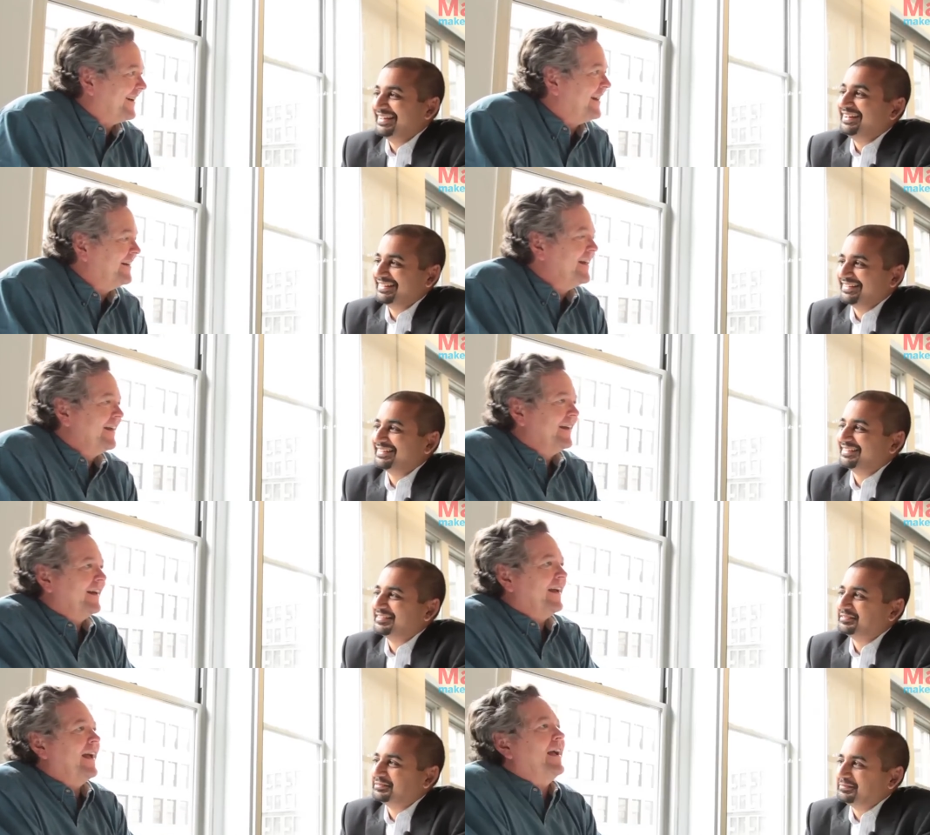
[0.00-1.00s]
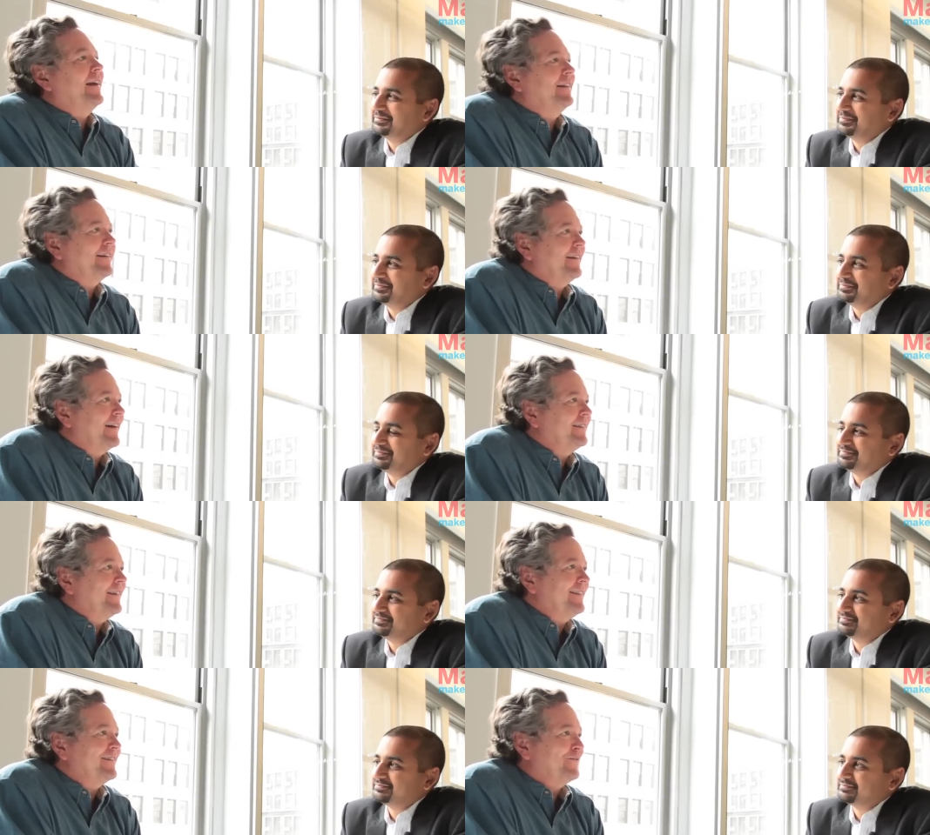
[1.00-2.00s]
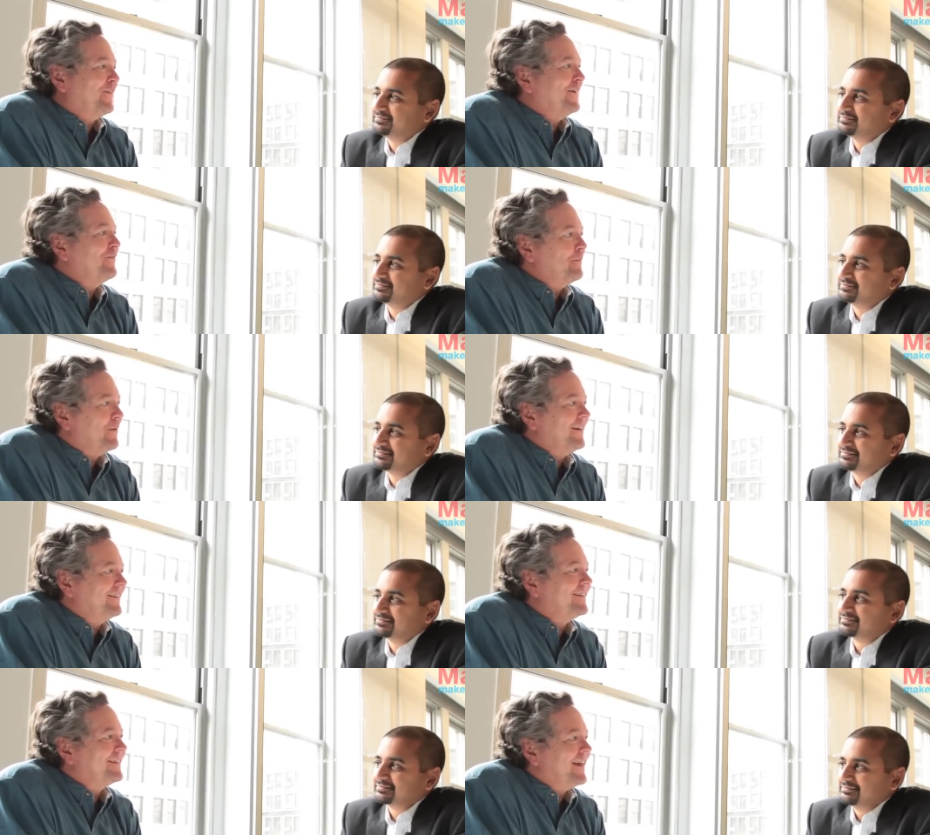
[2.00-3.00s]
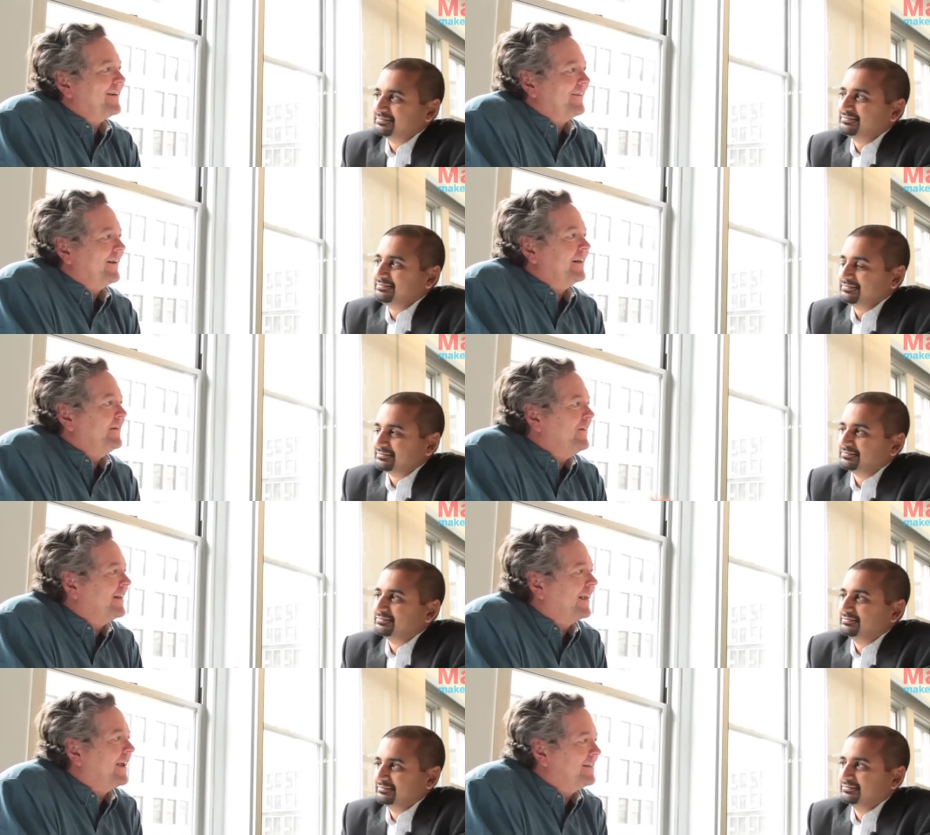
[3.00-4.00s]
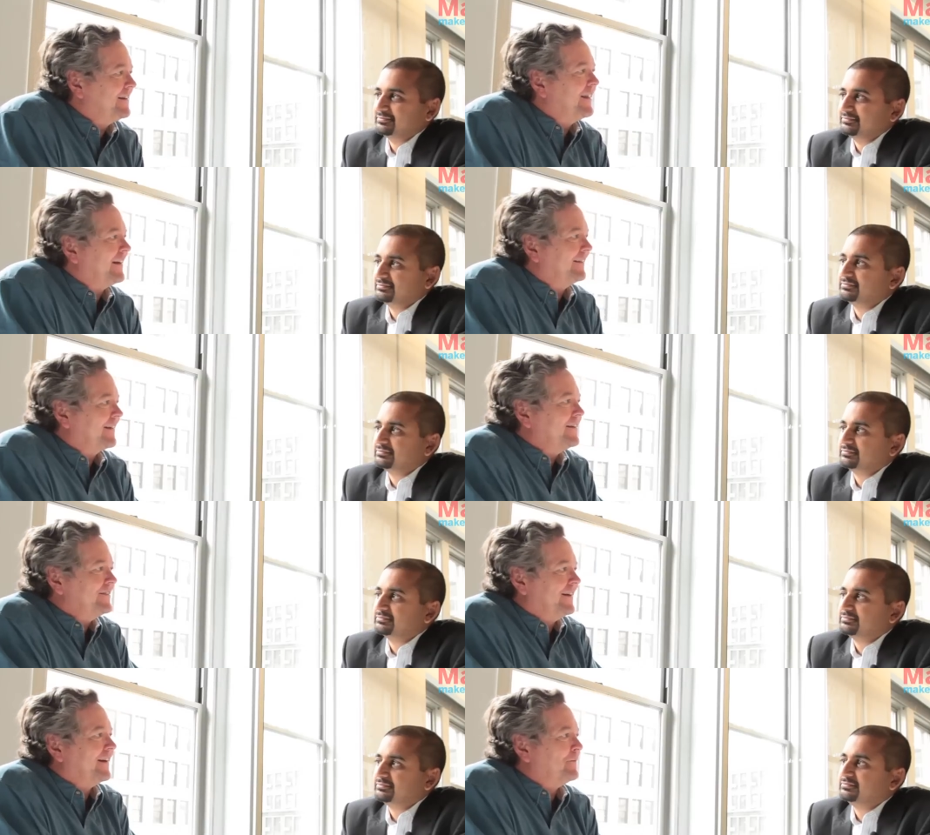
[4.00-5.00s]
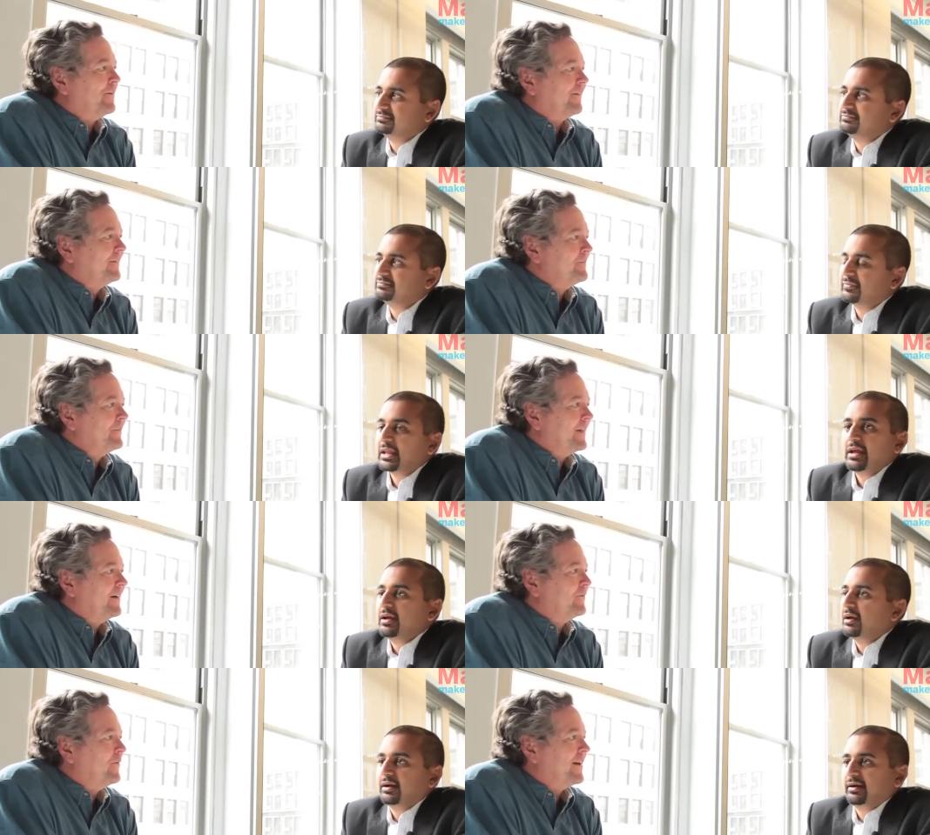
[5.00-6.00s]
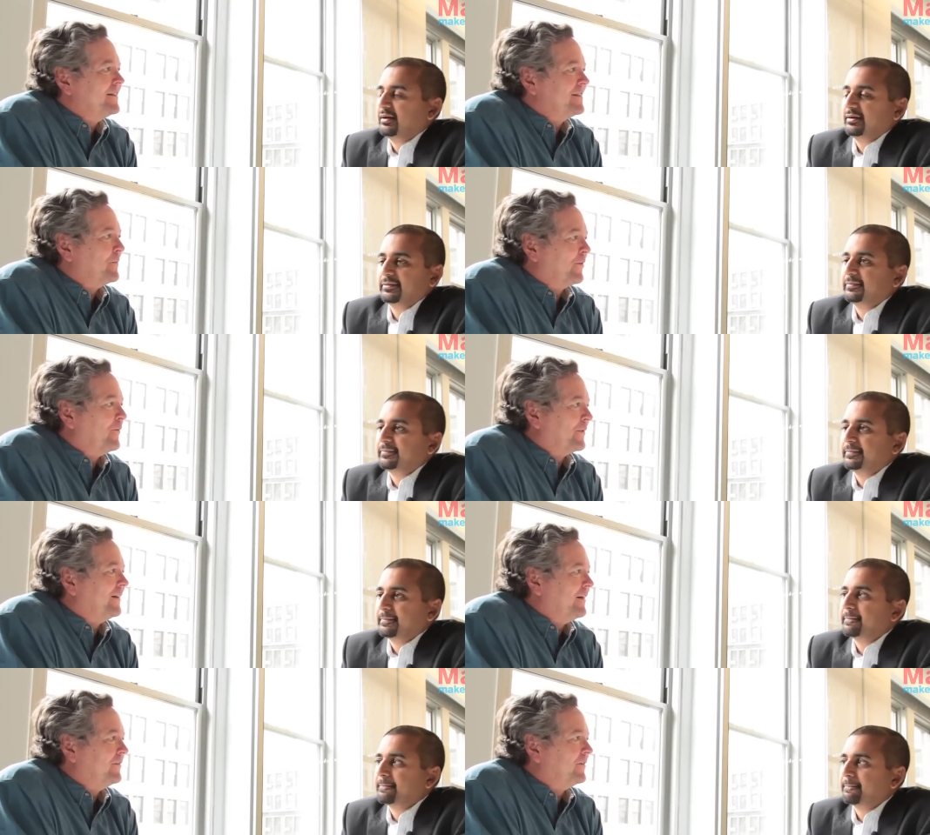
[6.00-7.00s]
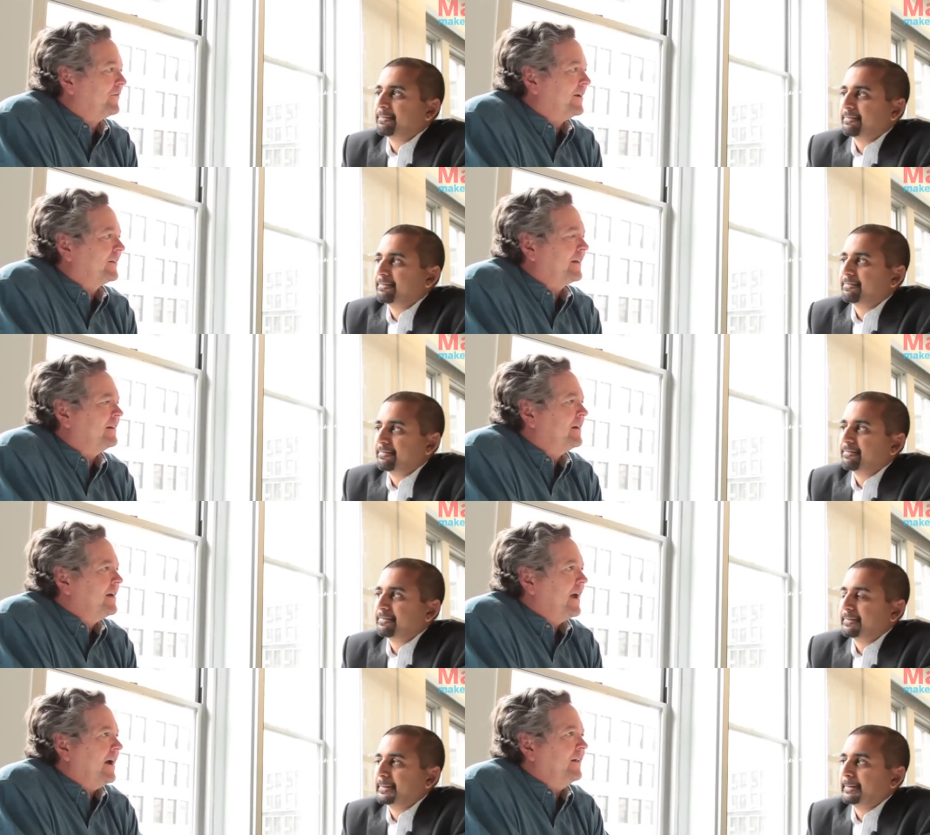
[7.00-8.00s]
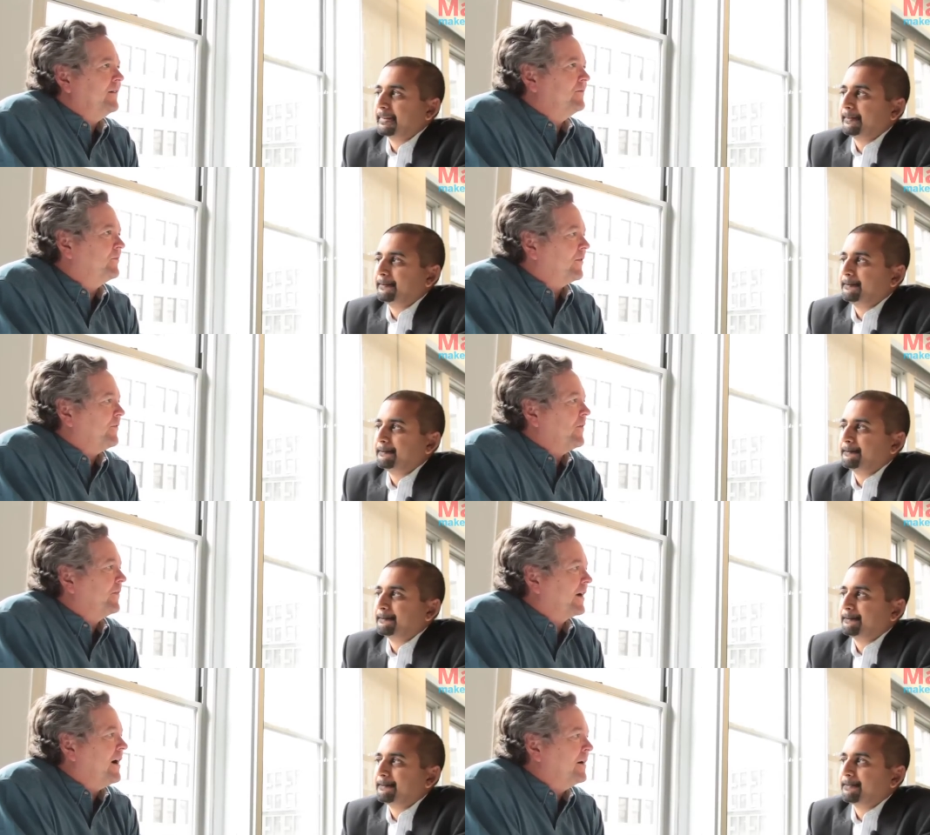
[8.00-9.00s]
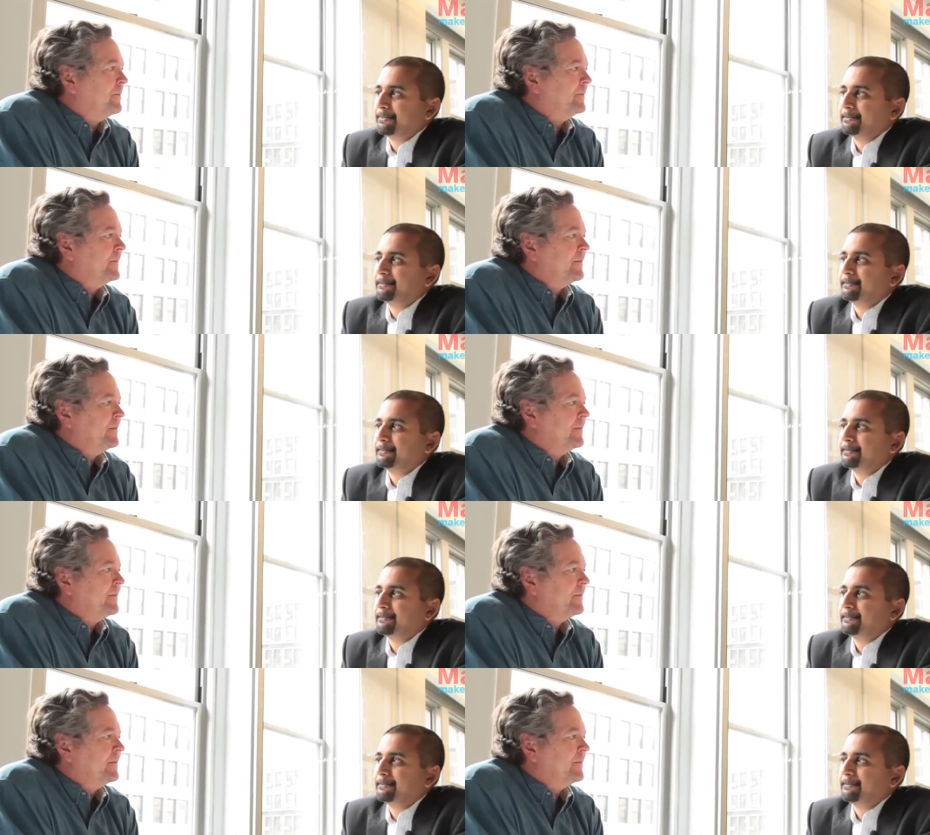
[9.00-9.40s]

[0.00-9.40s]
Speaker 1: Yeah. And, and and I think there's very few places that are even engaged in that discussion anymore mm-hmm. of what is the appropriate level of risk and how do you sort of overcome.